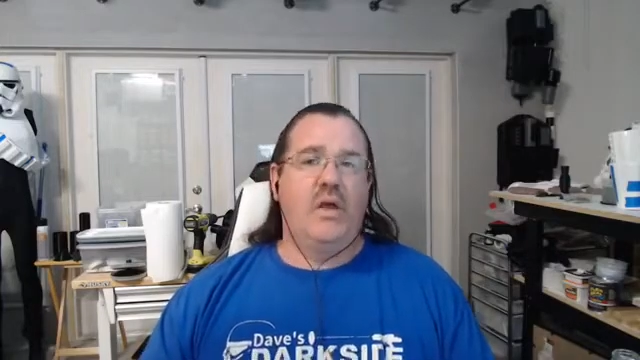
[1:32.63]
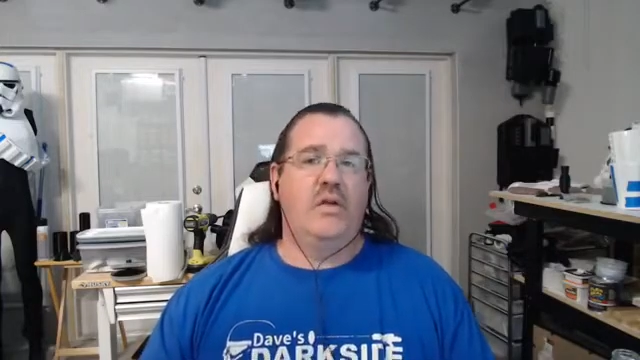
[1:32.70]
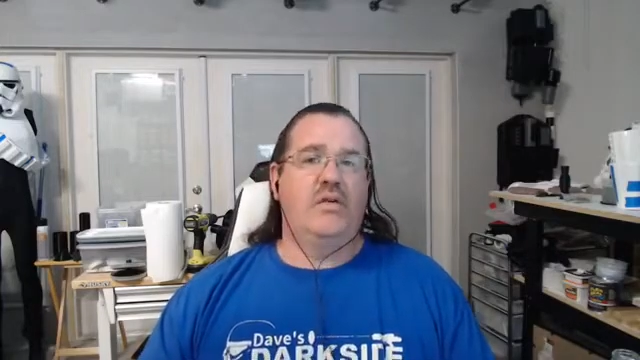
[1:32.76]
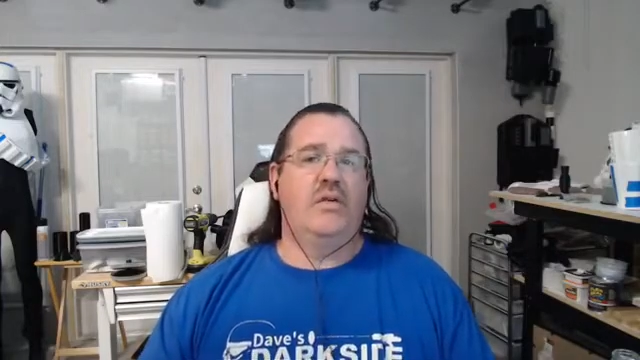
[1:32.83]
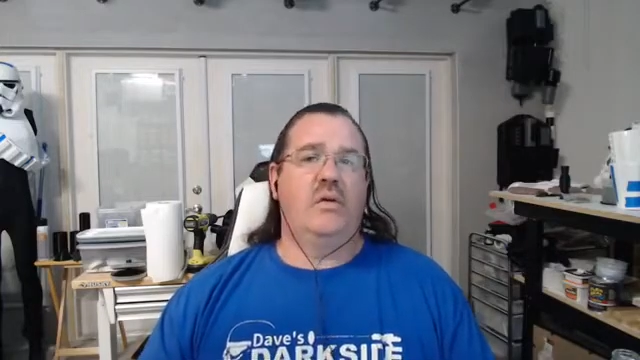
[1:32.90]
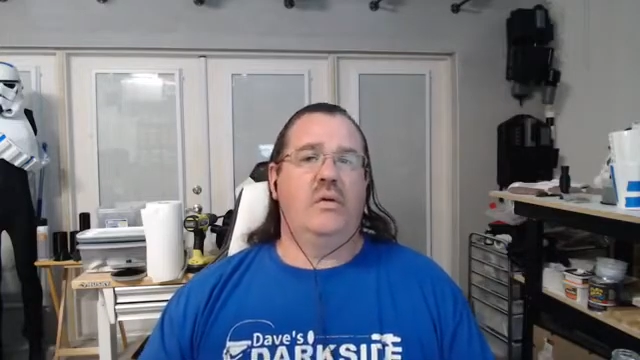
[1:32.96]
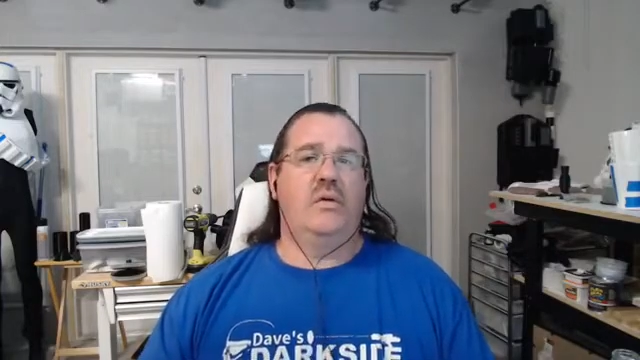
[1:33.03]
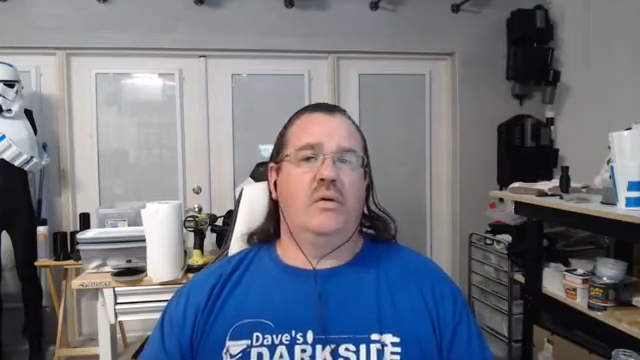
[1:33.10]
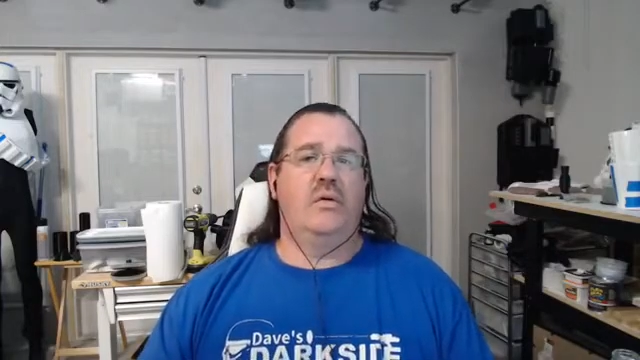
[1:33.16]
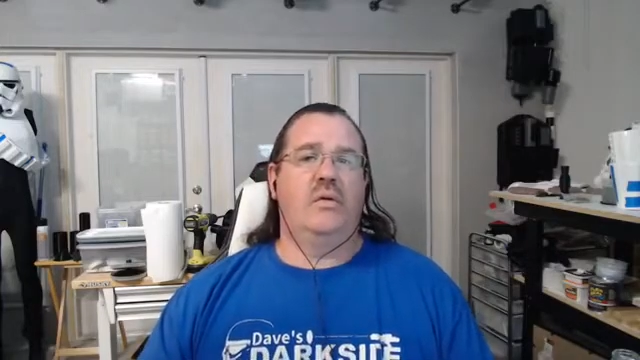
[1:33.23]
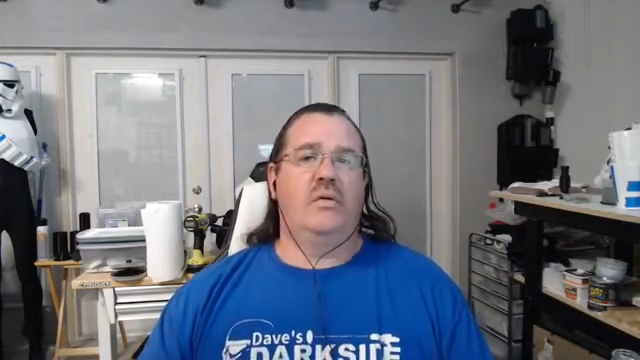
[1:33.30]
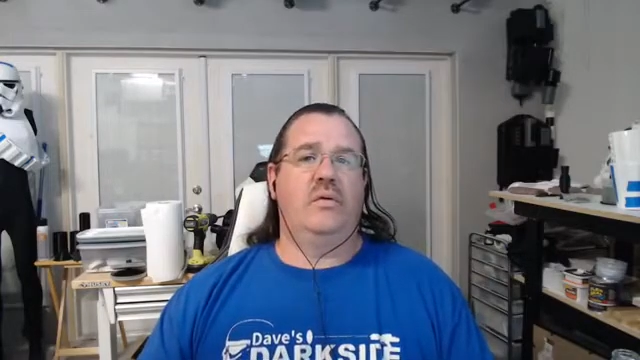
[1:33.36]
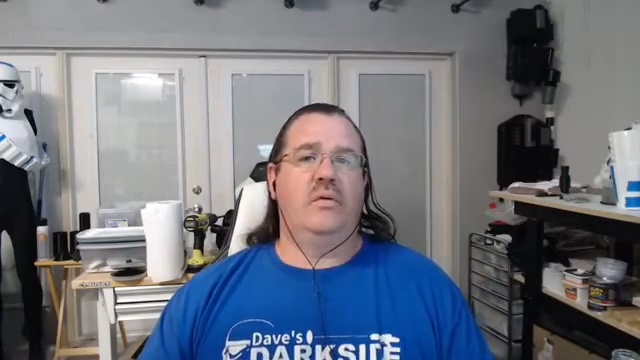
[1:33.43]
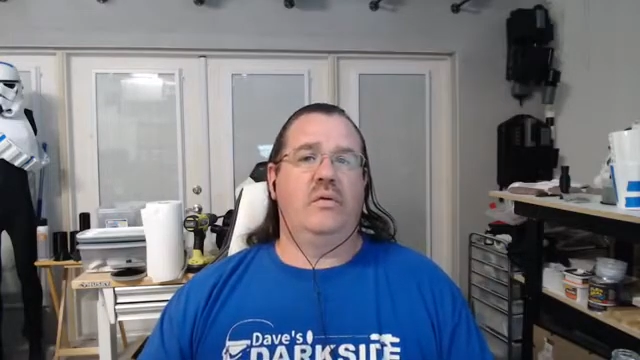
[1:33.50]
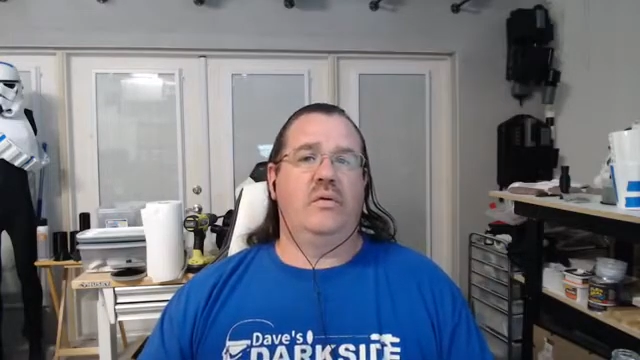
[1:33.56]

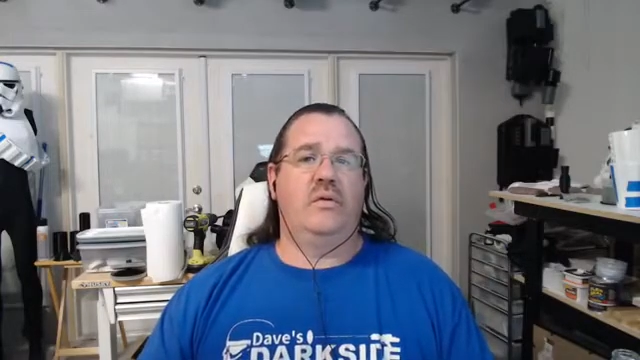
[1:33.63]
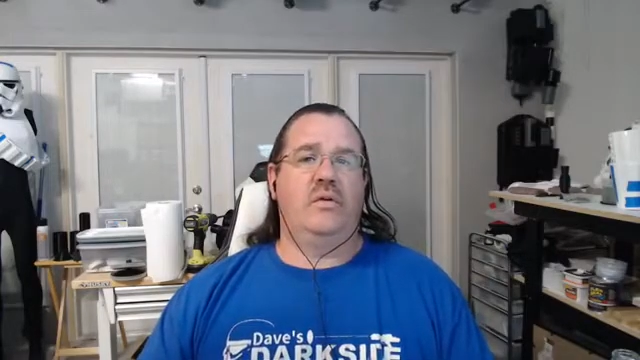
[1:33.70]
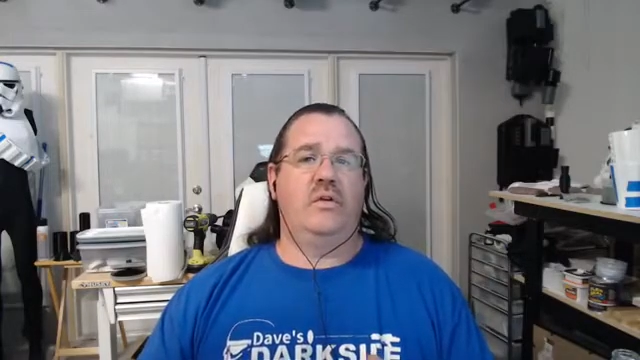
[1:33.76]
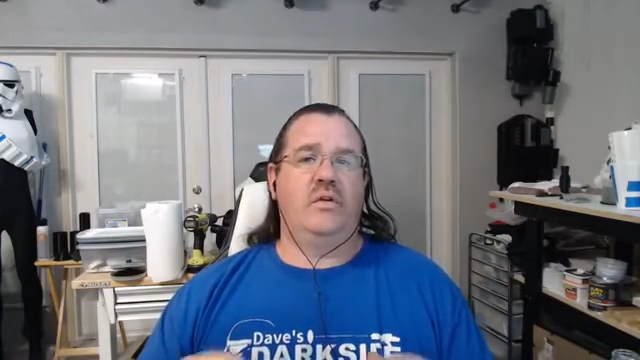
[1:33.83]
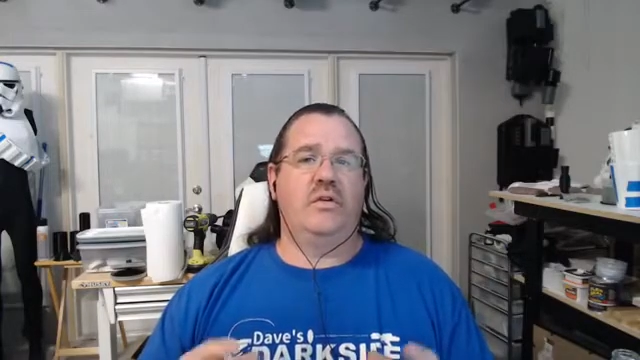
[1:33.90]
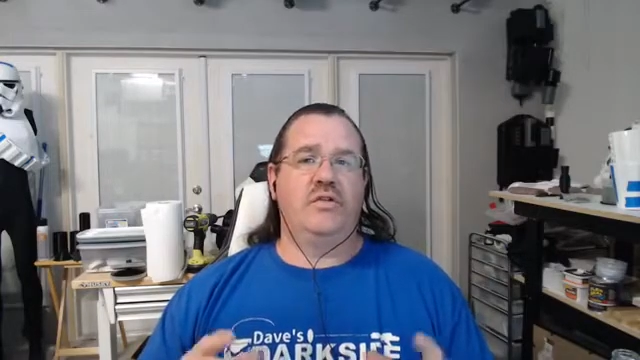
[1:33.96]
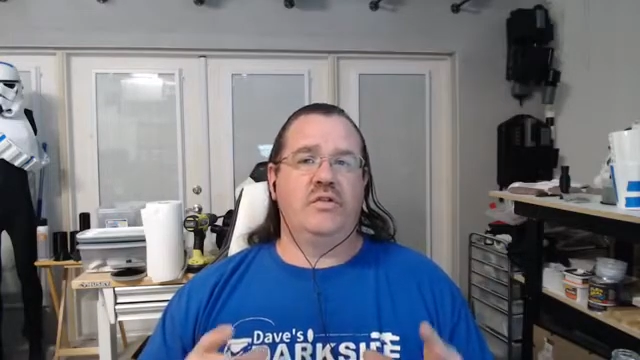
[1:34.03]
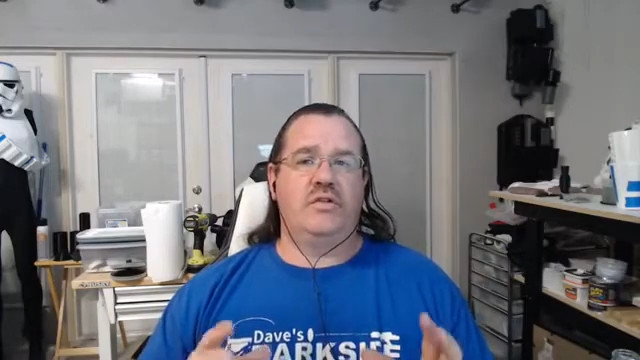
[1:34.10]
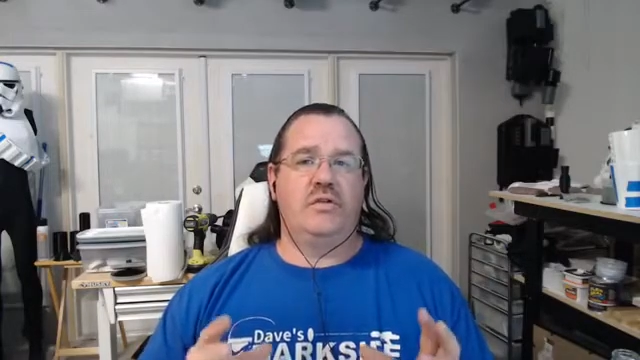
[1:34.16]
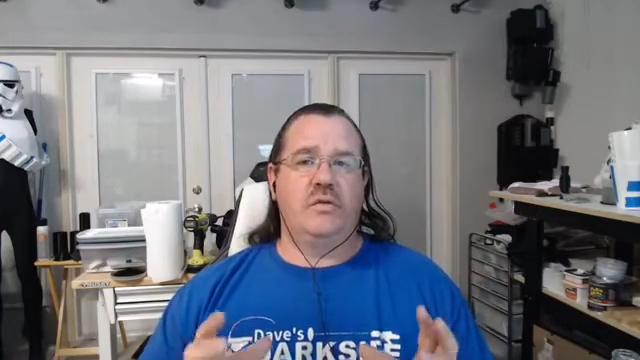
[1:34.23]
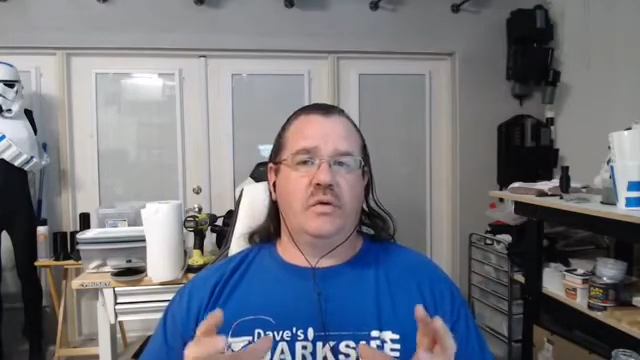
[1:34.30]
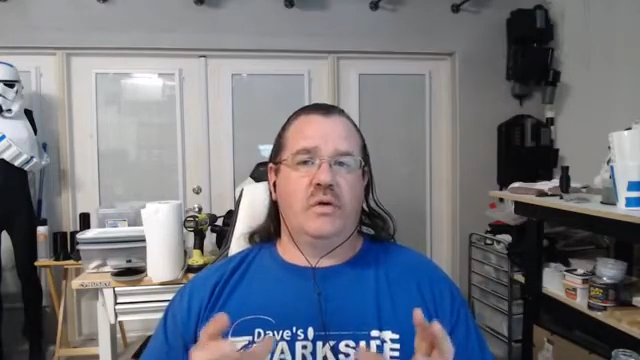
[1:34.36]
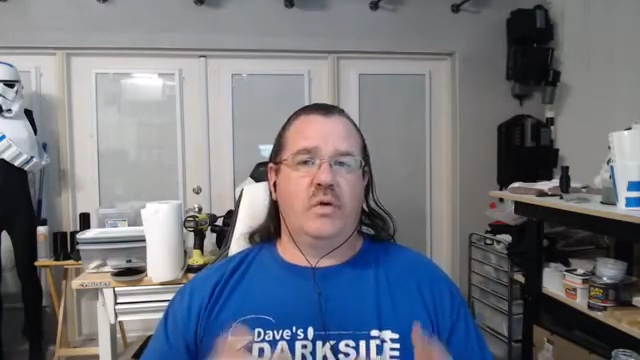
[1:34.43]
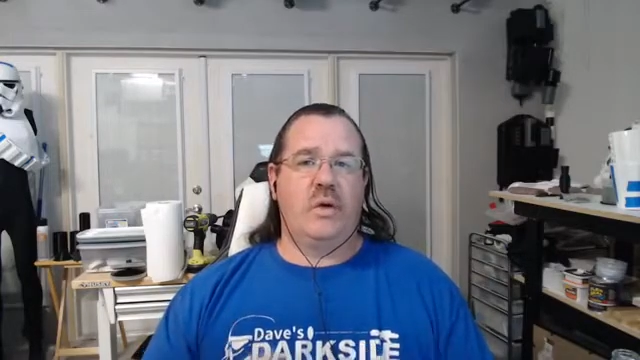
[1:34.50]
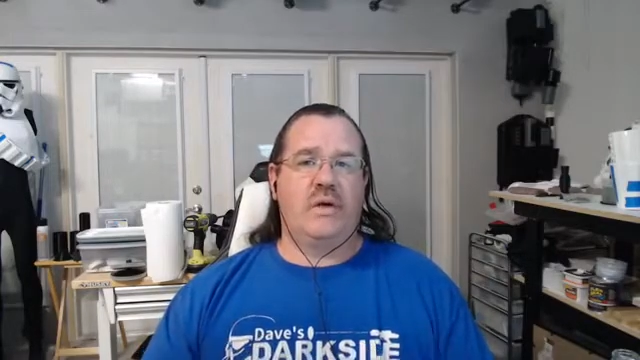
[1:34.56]
So you can just
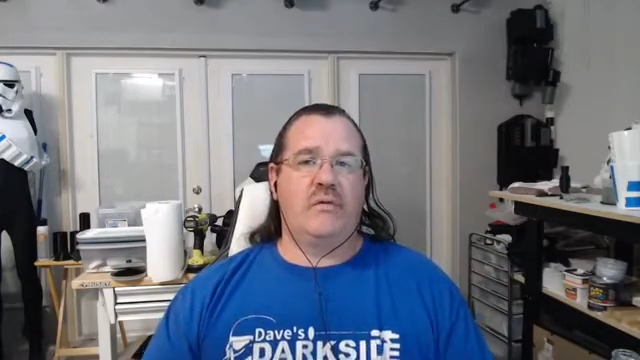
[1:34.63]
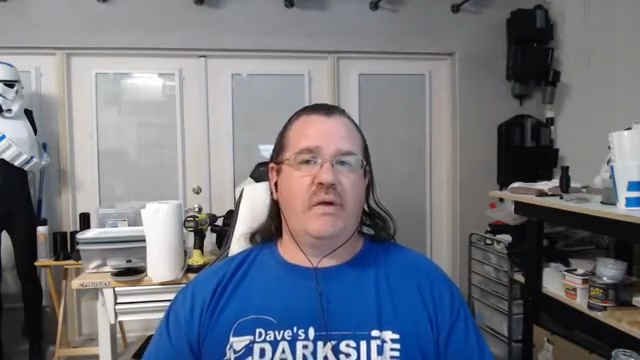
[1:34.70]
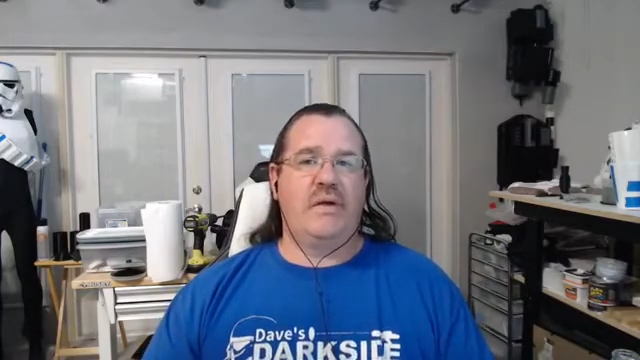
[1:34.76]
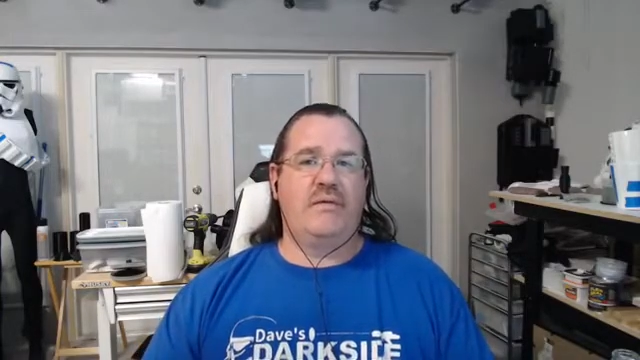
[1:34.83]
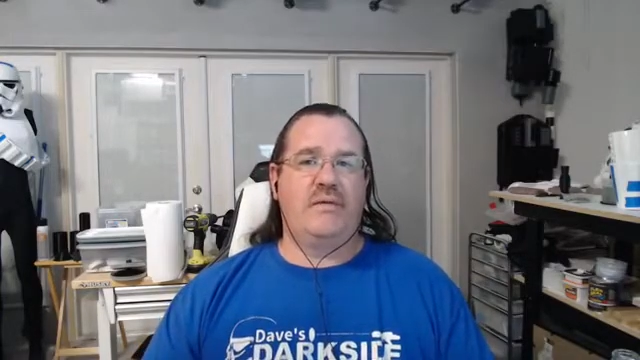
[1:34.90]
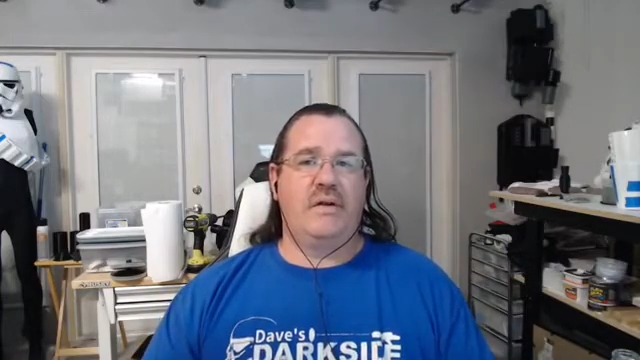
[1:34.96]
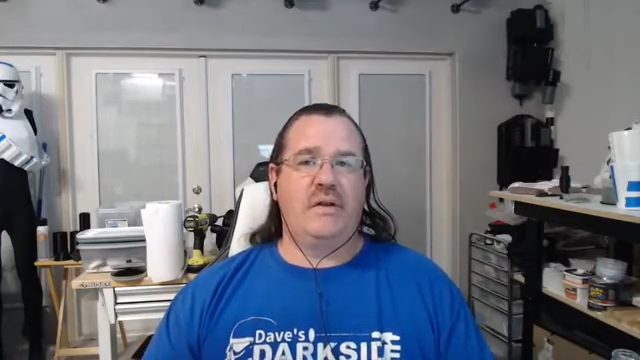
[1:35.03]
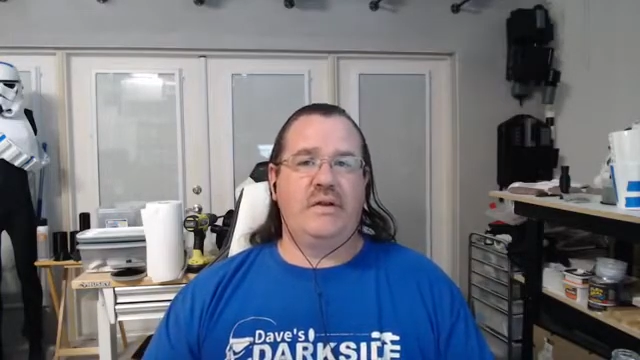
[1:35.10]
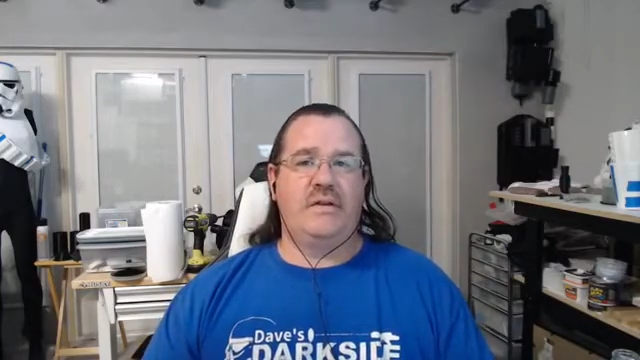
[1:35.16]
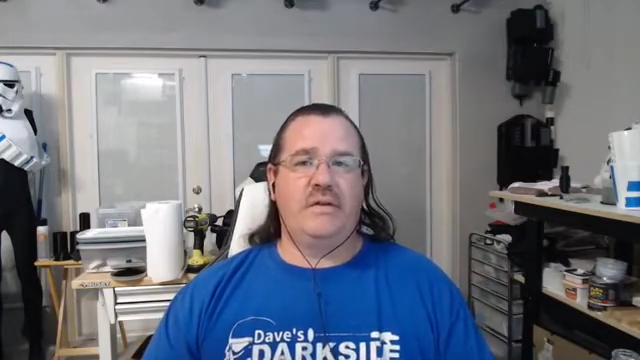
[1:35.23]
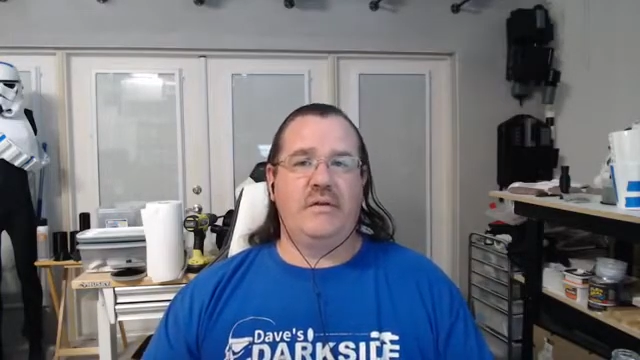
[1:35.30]
do a quick reference.